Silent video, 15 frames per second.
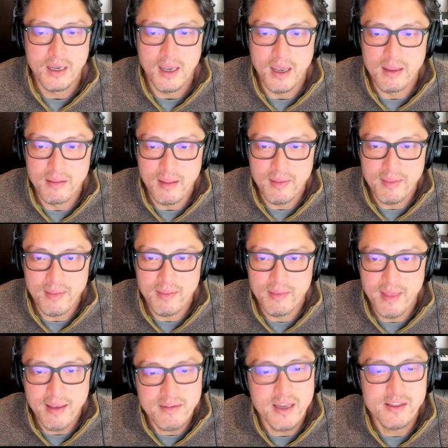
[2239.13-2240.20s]
And
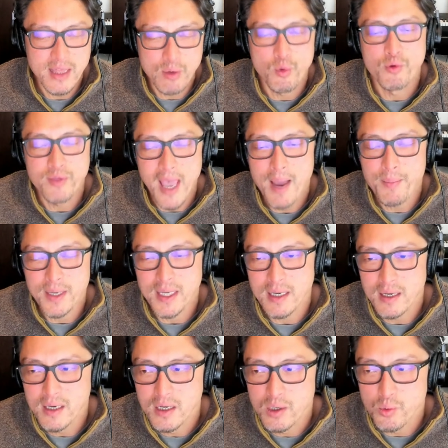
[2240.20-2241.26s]
that's, I think, what was happening,
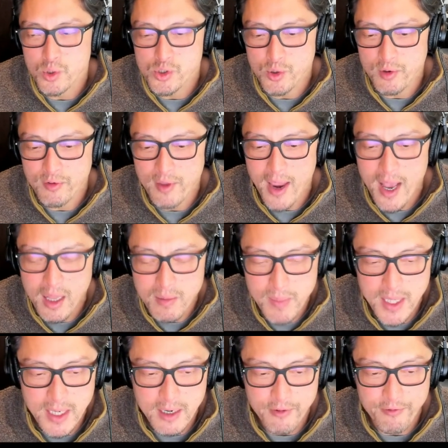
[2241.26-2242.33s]
which was
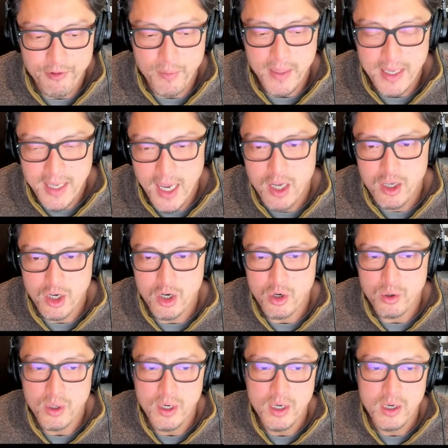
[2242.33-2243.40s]
Alameda from the
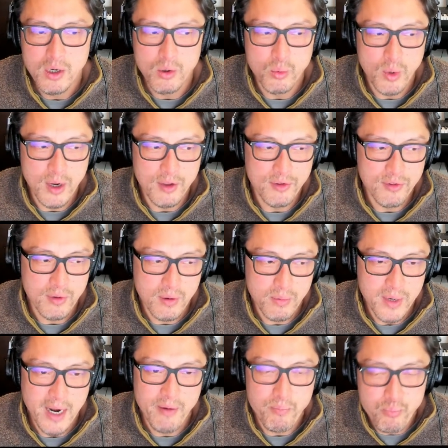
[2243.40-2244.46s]
get-go was
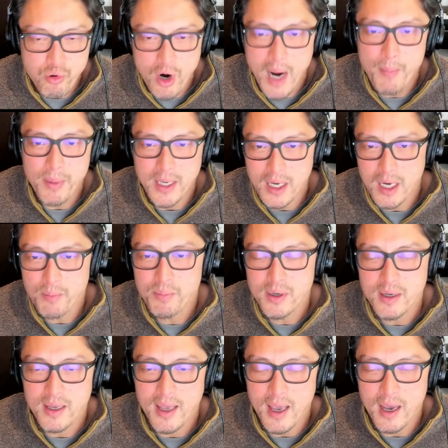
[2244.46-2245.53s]
kind of propping up
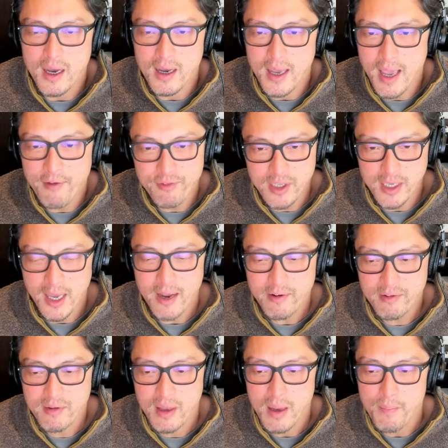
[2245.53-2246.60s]

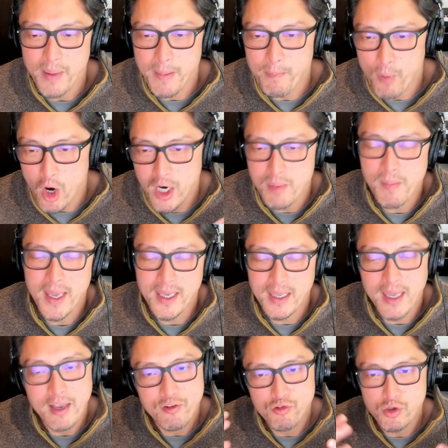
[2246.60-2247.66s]
FTX by market making
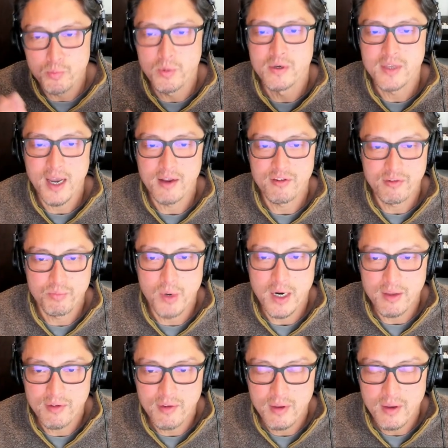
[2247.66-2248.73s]
at super tight
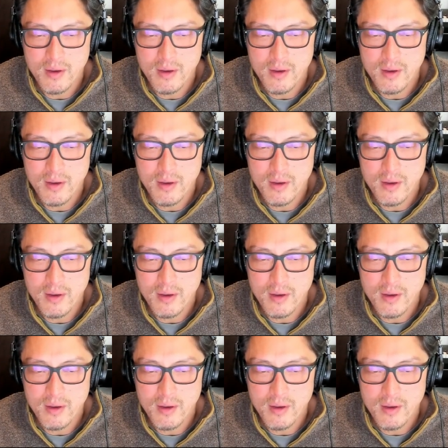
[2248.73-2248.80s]
spreads.